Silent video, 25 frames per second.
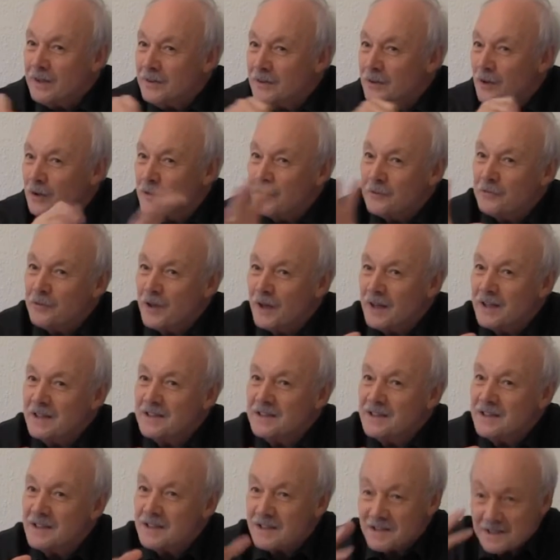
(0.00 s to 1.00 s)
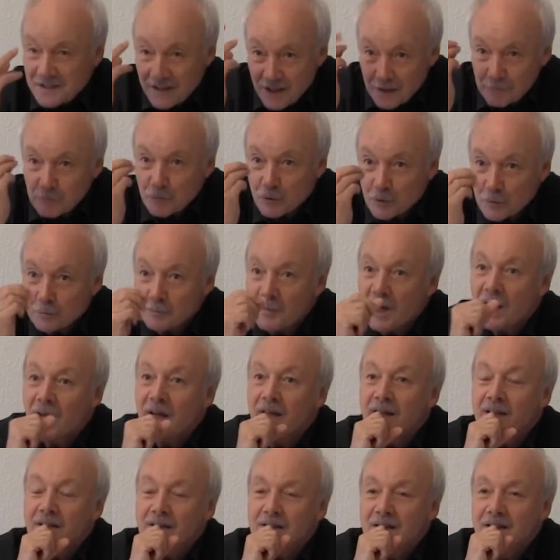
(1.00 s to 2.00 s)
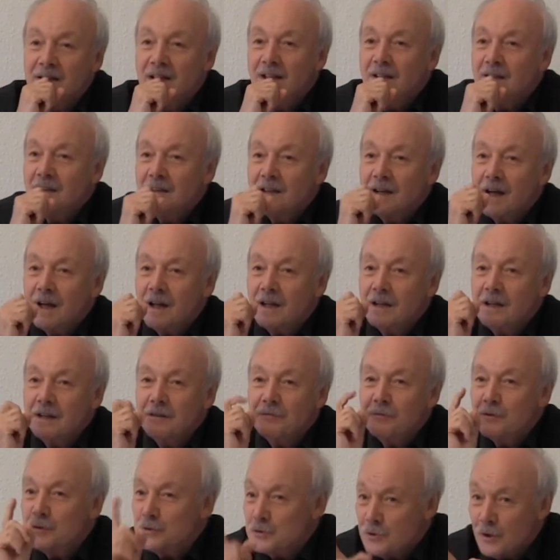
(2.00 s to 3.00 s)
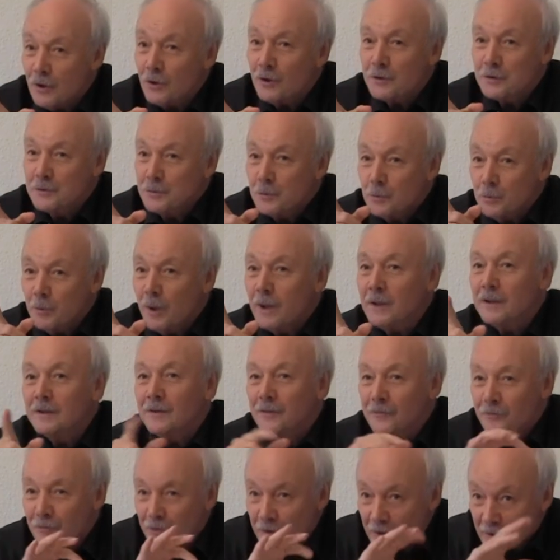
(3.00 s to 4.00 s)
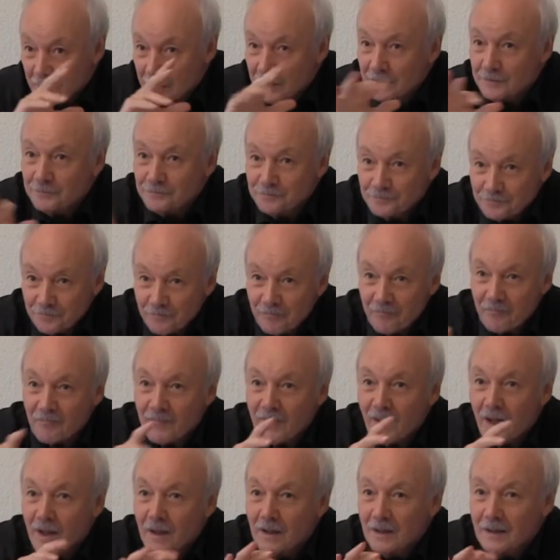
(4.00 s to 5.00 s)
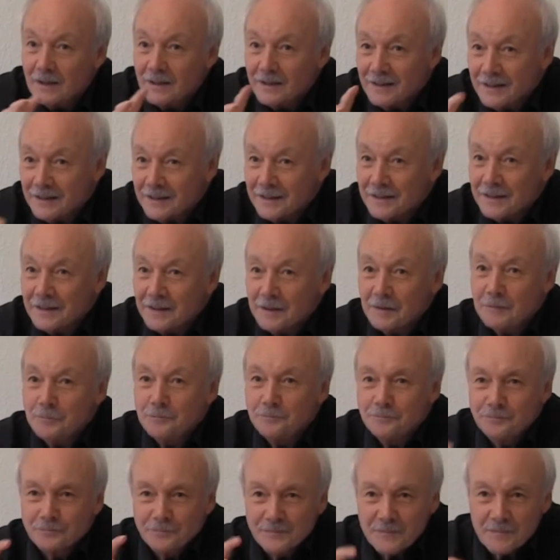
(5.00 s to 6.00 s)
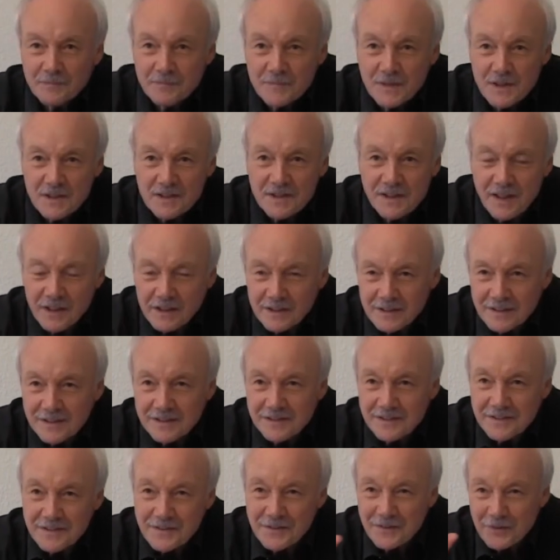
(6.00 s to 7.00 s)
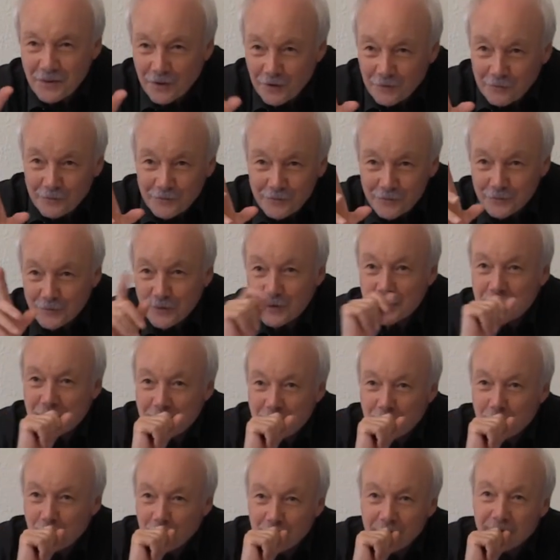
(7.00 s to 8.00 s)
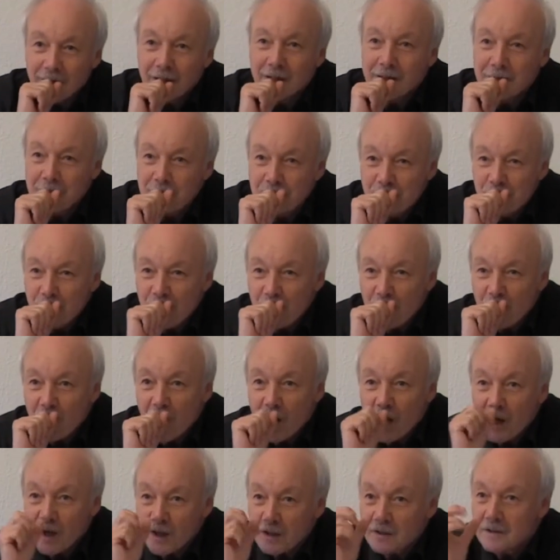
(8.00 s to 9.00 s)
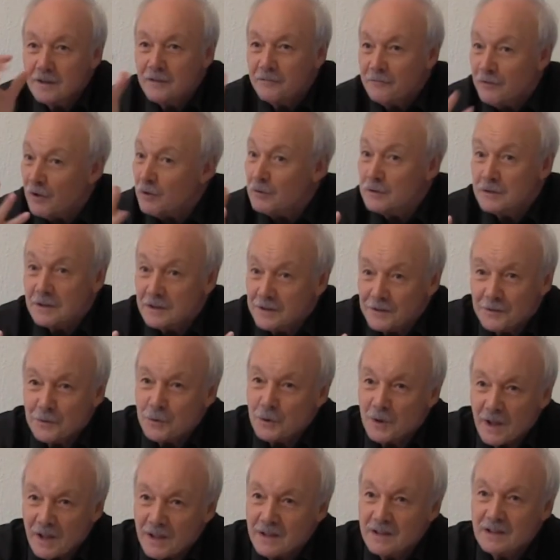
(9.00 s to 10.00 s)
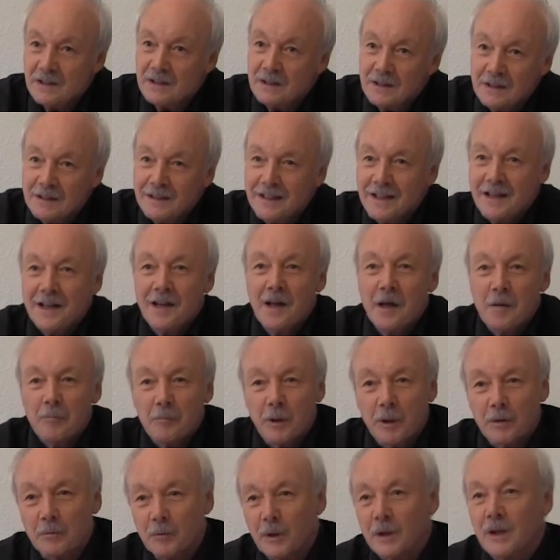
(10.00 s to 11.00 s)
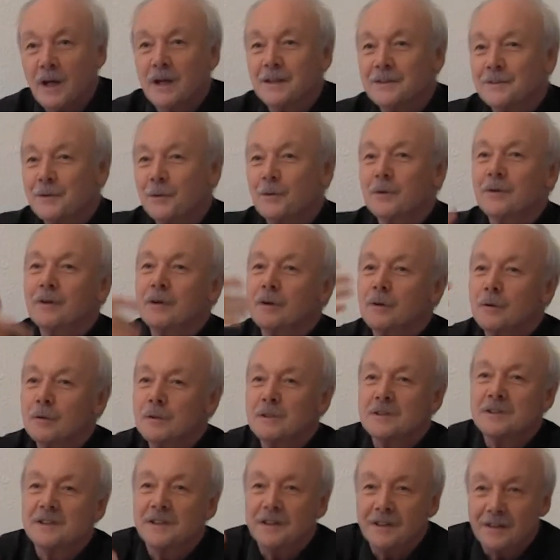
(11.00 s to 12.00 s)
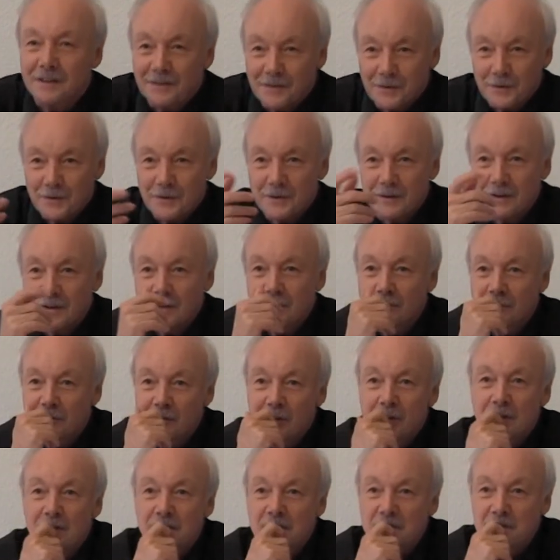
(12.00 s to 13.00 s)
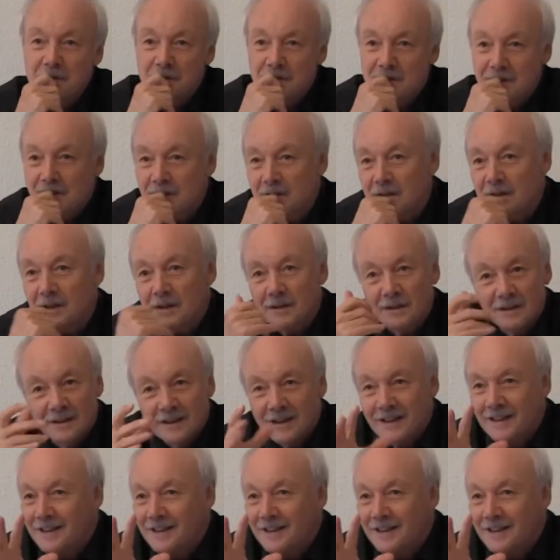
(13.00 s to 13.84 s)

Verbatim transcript: a lot of ideas come to mind. Mm -hmm. I even talked to one of the uh, descendants of Fürst Pückler, uh -huh. and he found it a good idea. But when I took the whole thing to the village, there